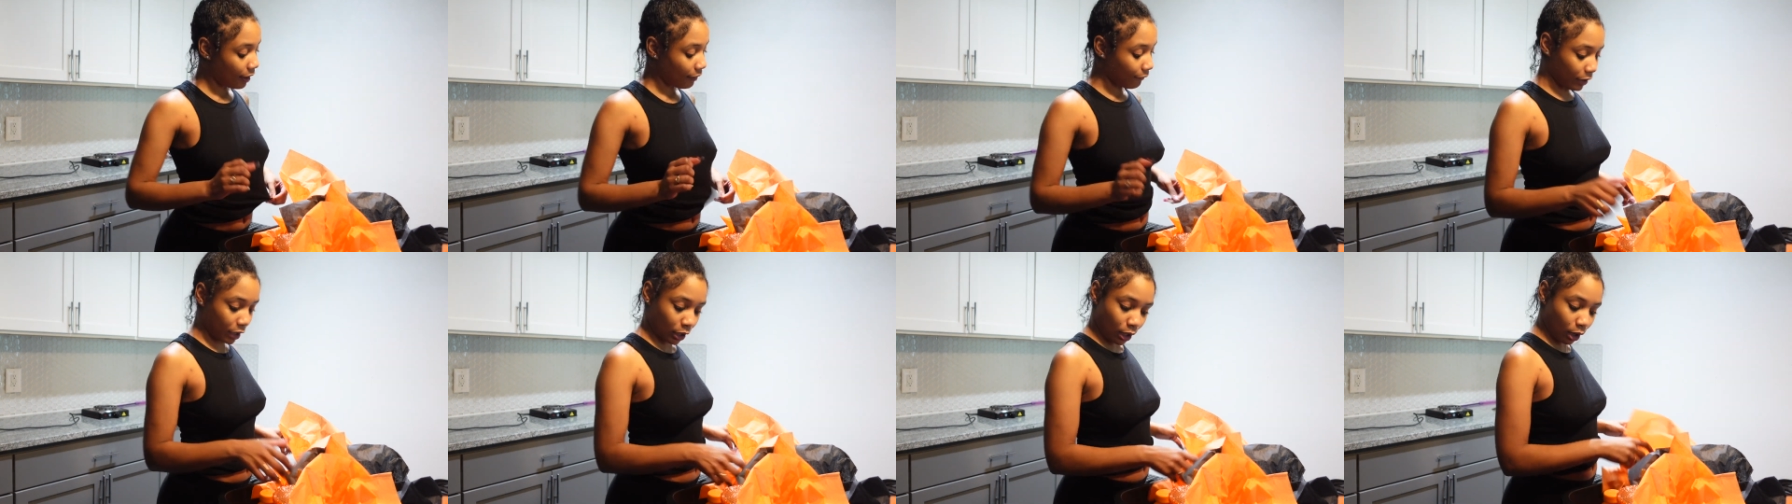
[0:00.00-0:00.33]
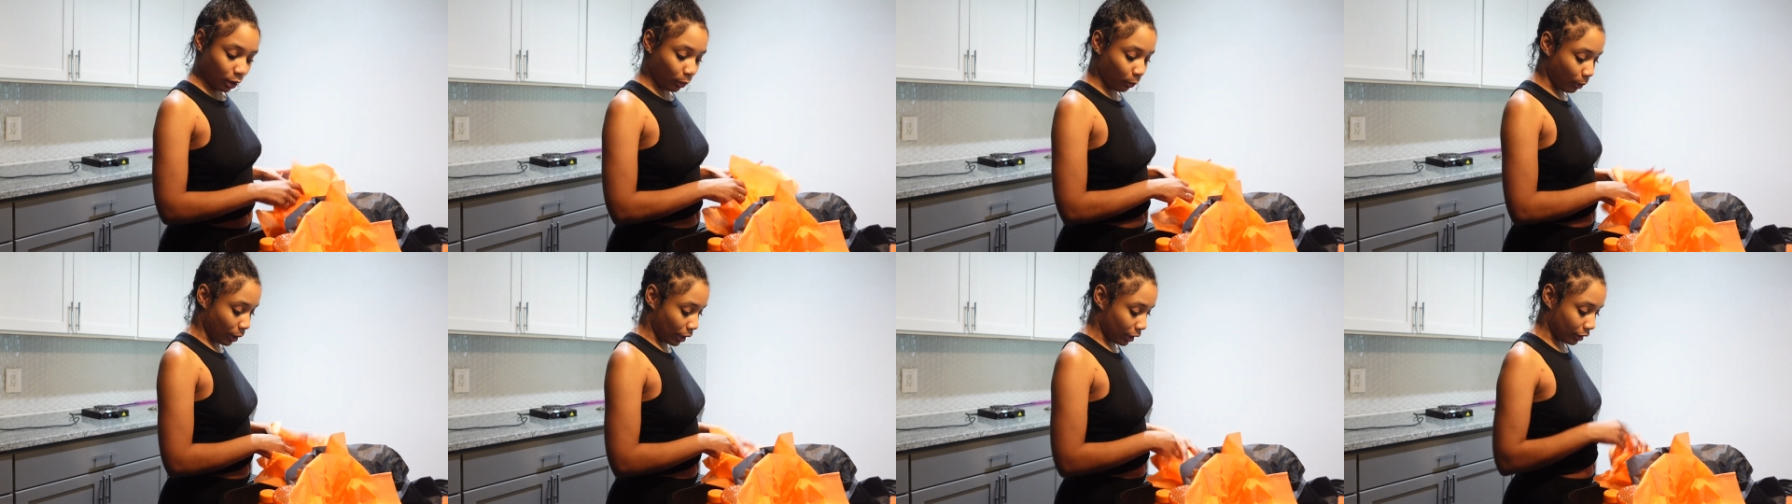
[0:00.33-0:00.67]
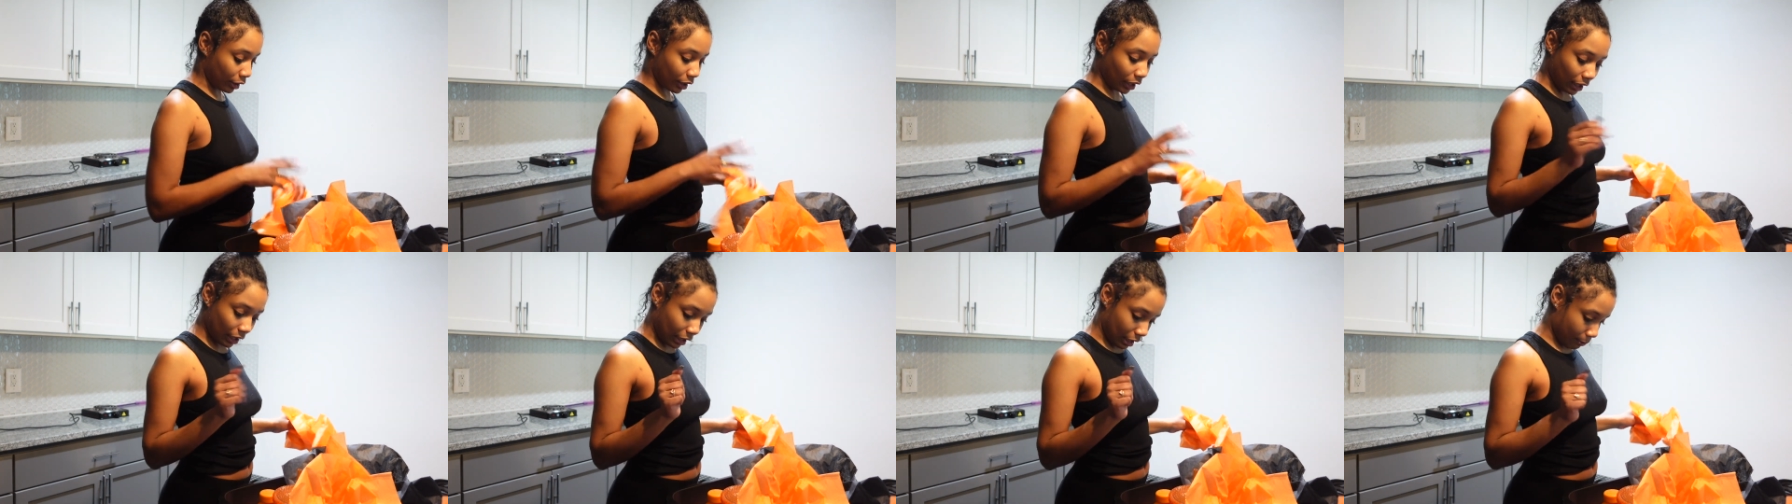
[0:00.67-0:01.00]
I'm gonna go to work
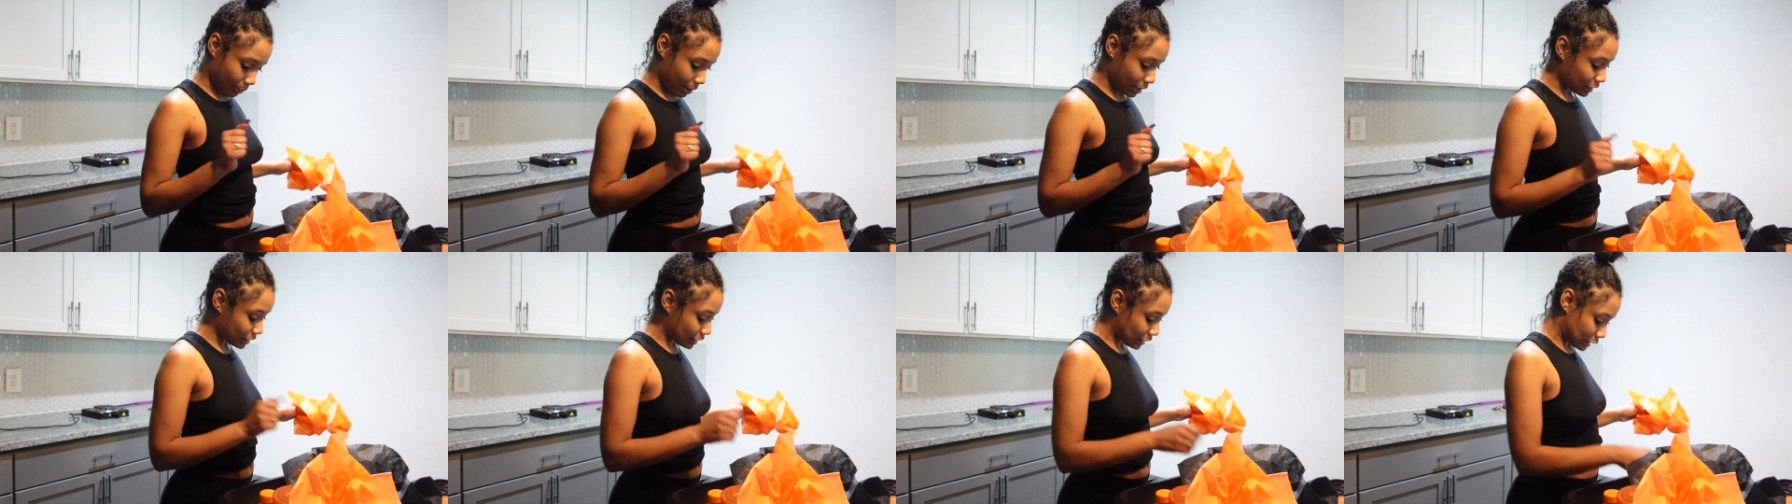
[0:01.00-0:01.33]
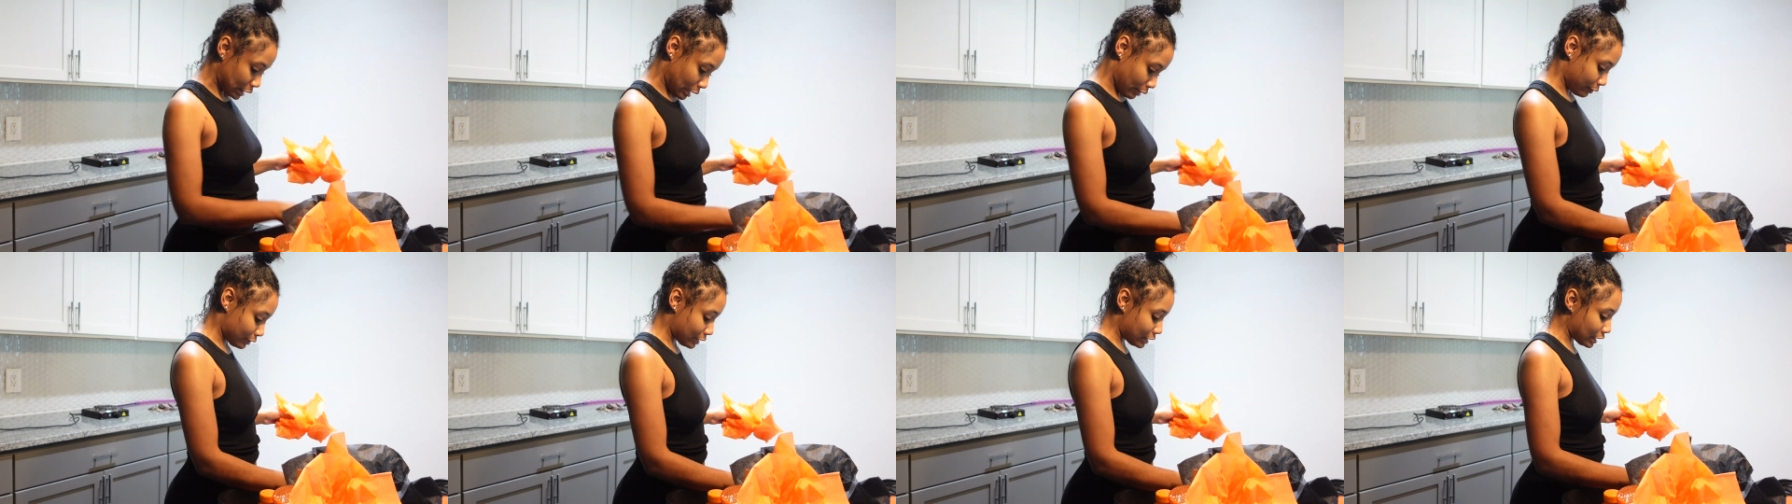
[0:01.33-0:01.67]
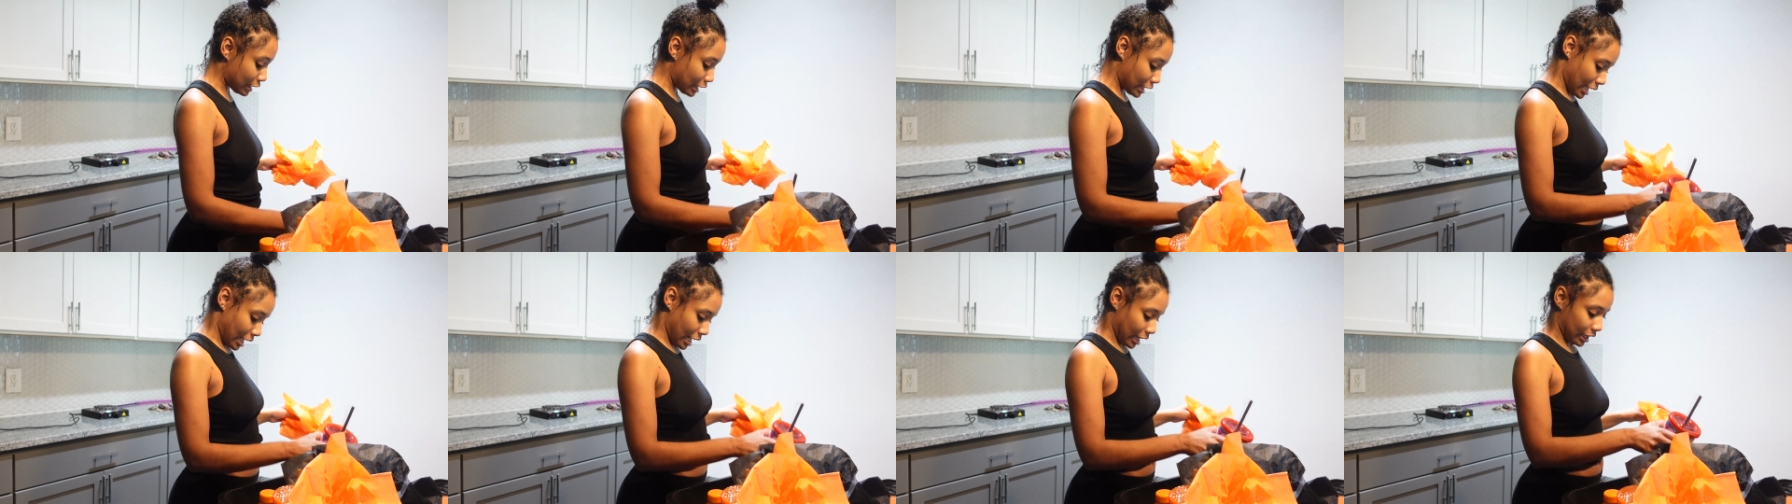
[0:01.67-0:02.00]
and get myself
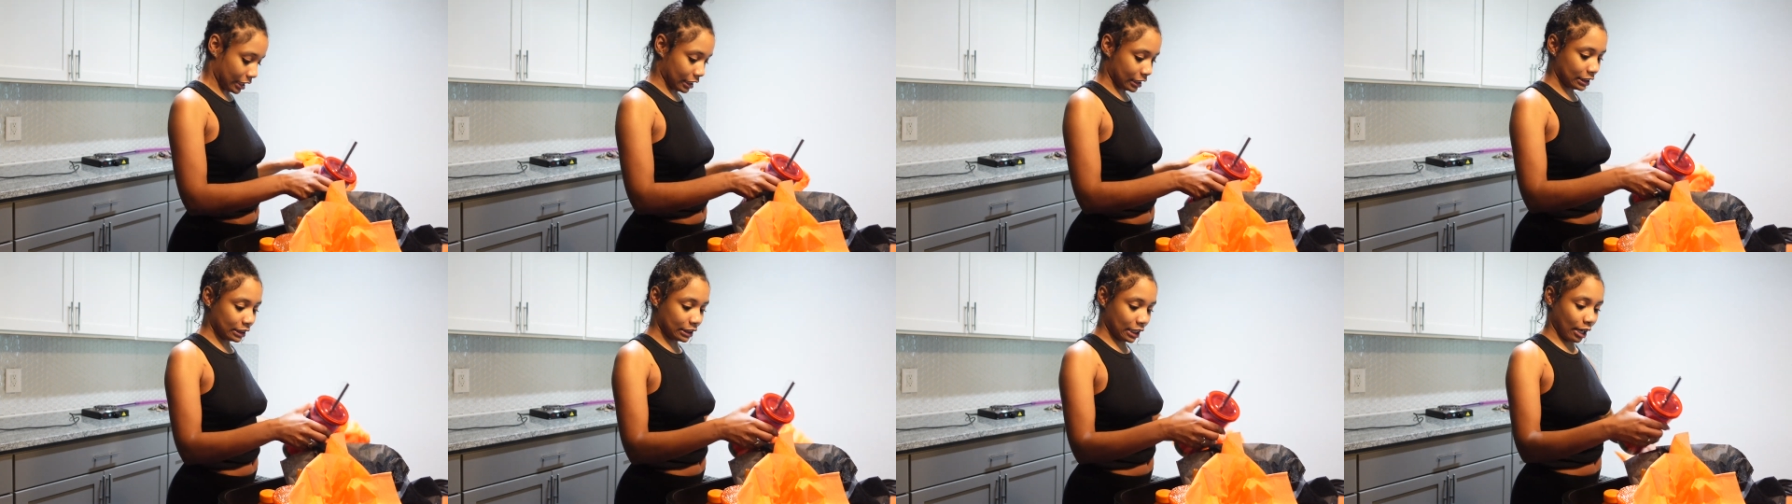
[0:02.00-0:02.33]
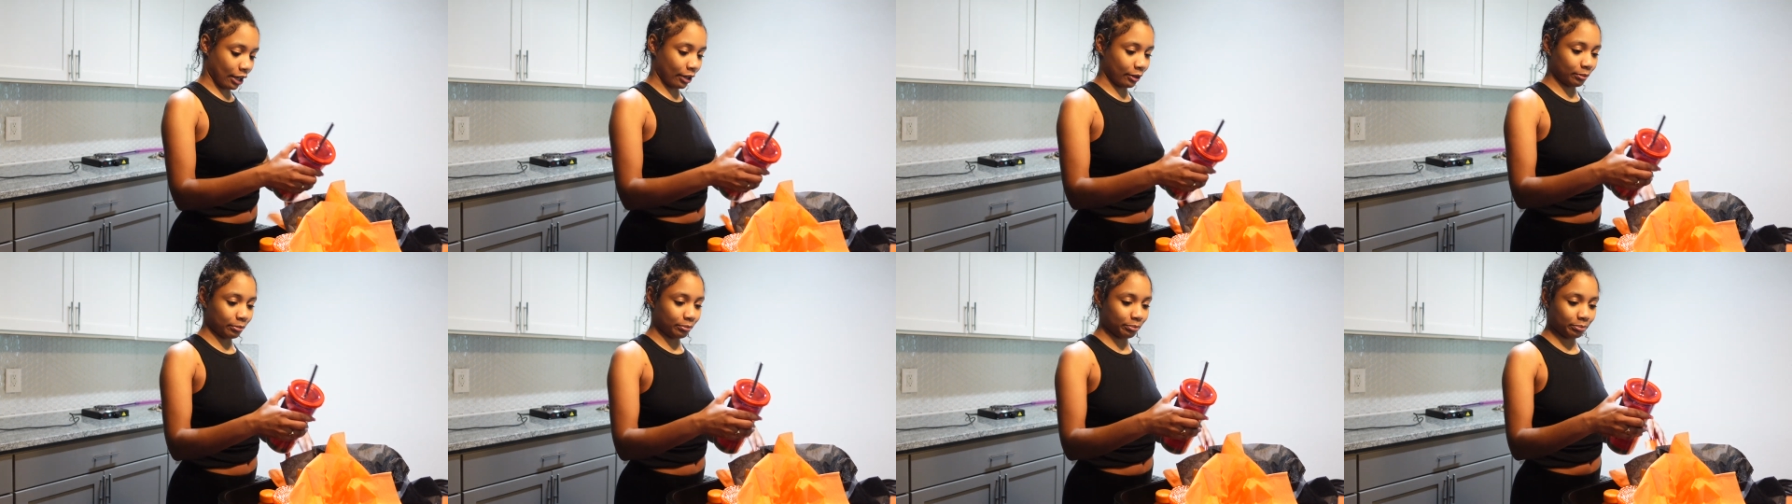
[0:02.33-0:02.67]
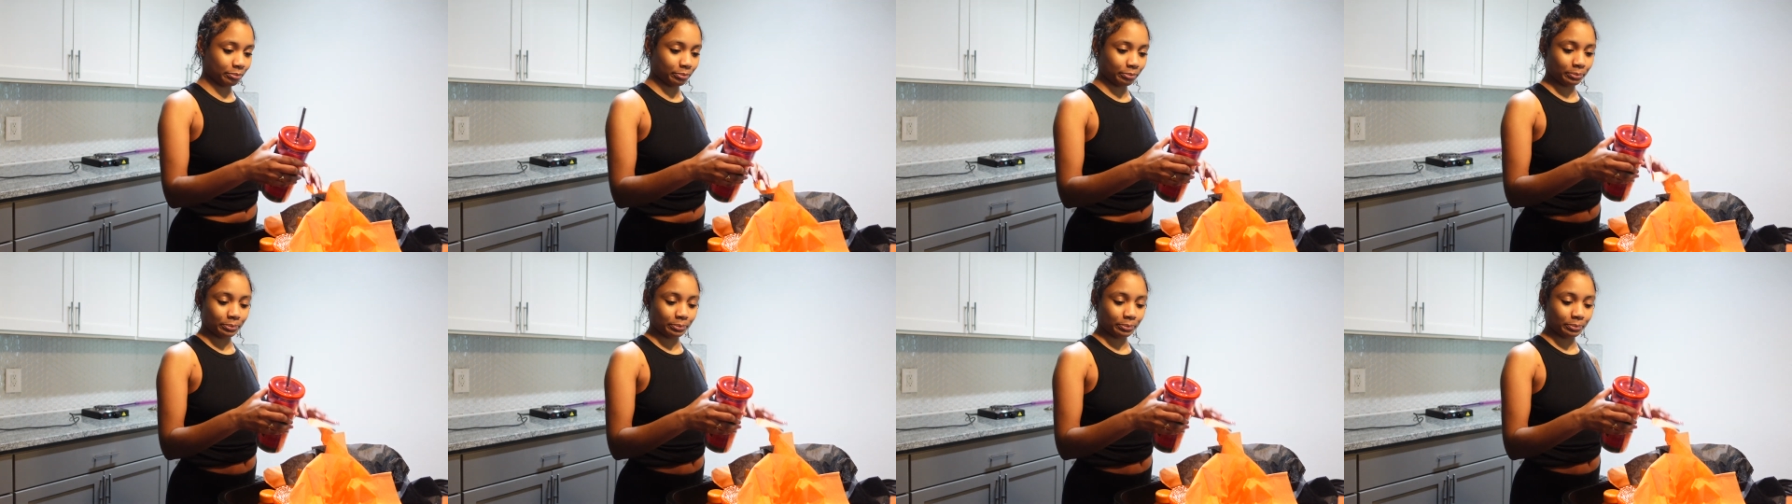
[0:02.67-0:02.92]
together. So,